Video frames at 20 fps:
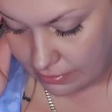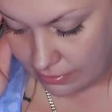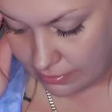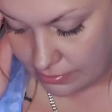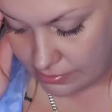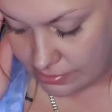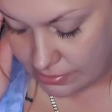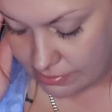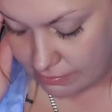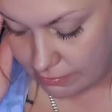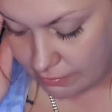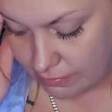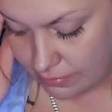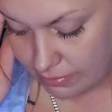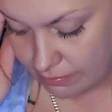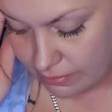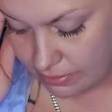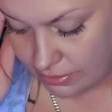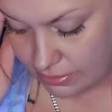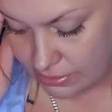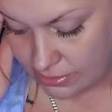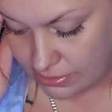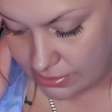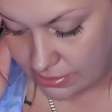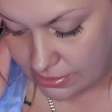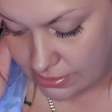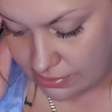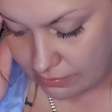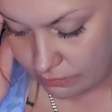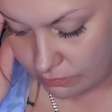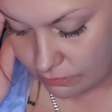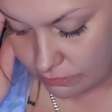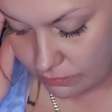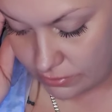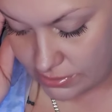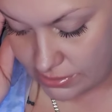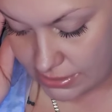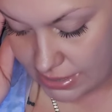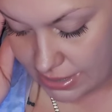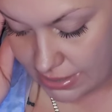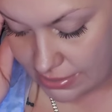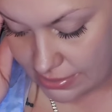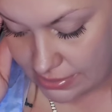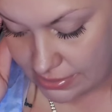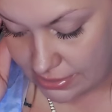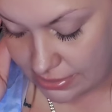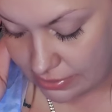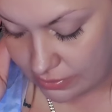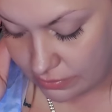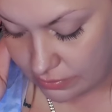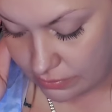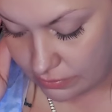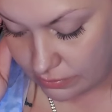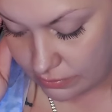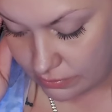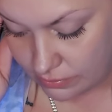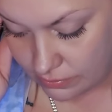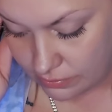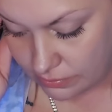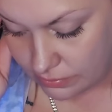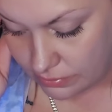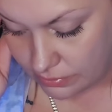And someone may be just staying single.